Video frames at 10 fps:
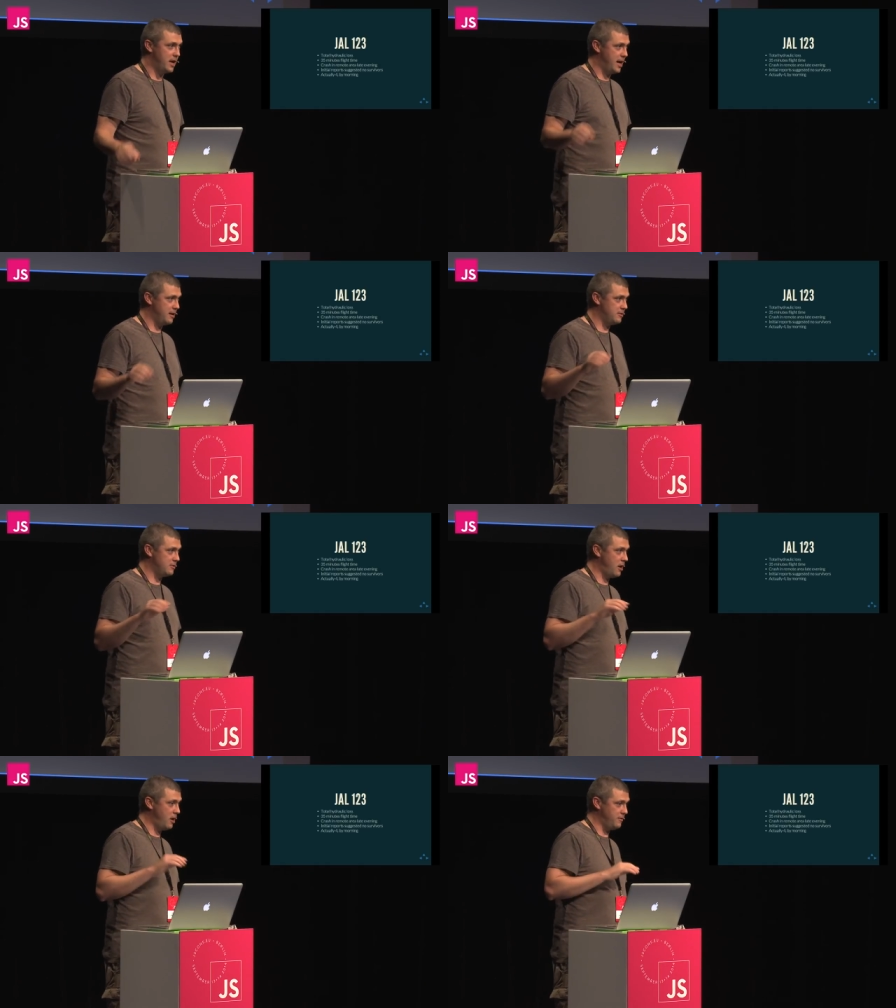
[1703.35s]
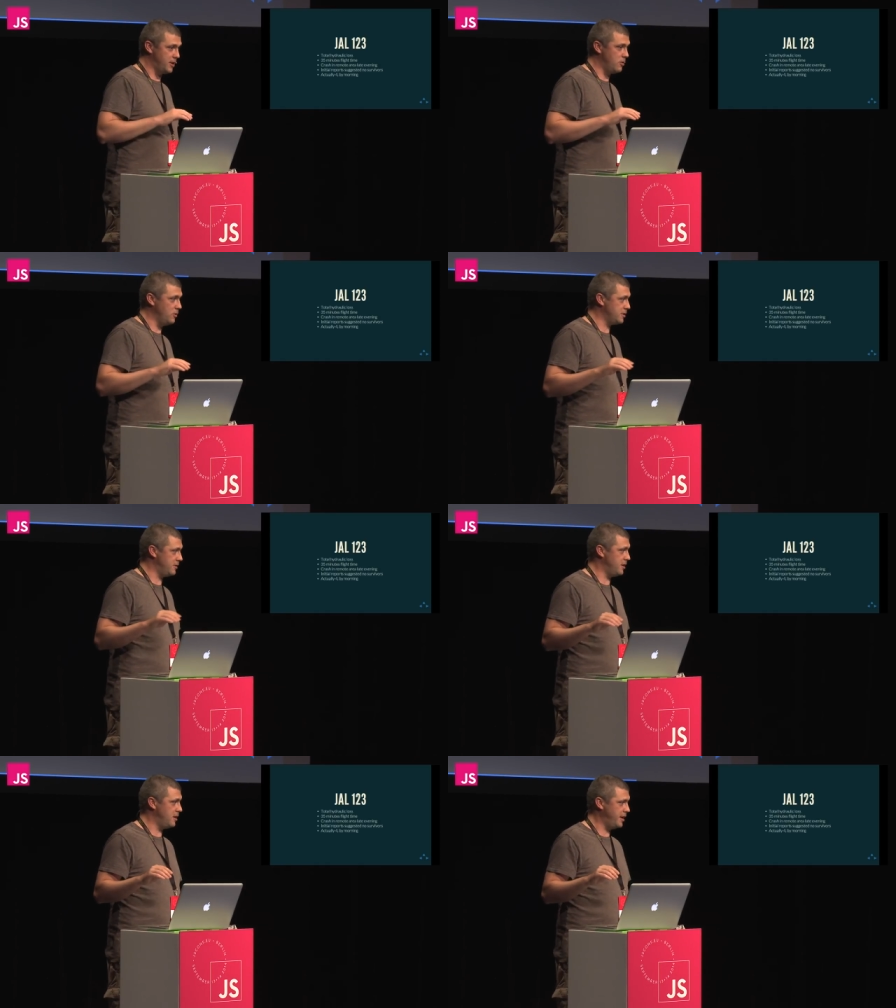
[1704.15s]
And over the course
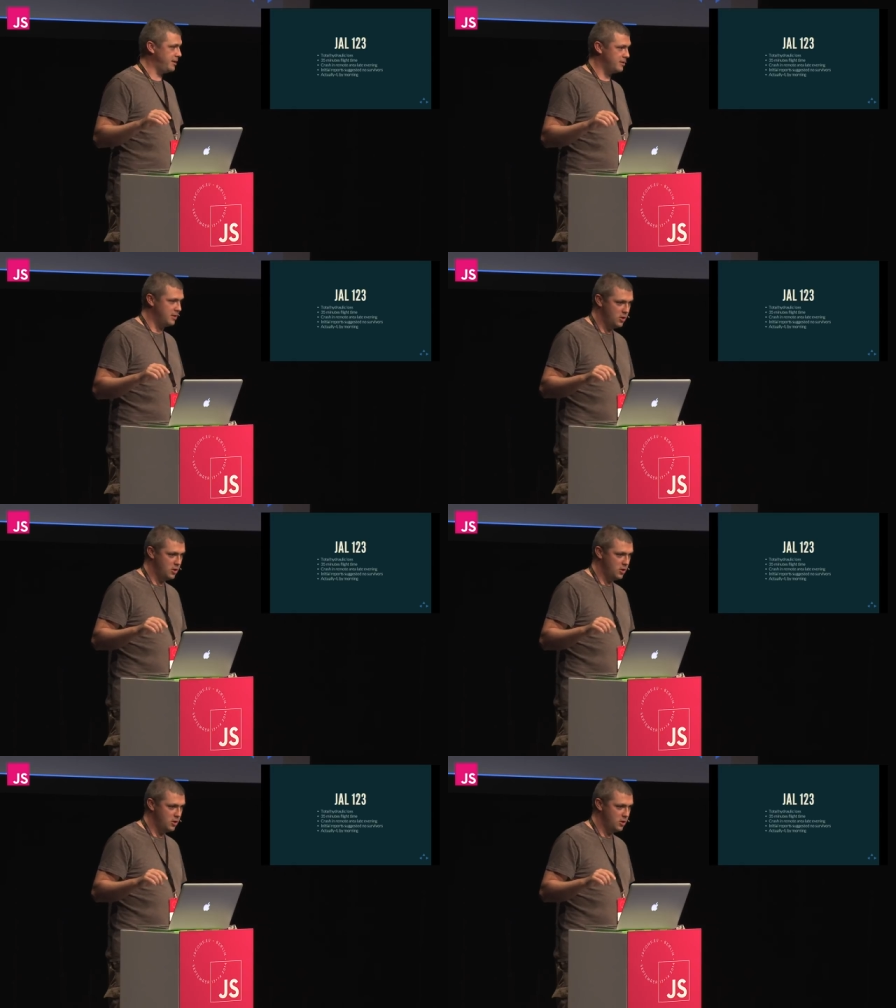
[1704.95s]
of the night,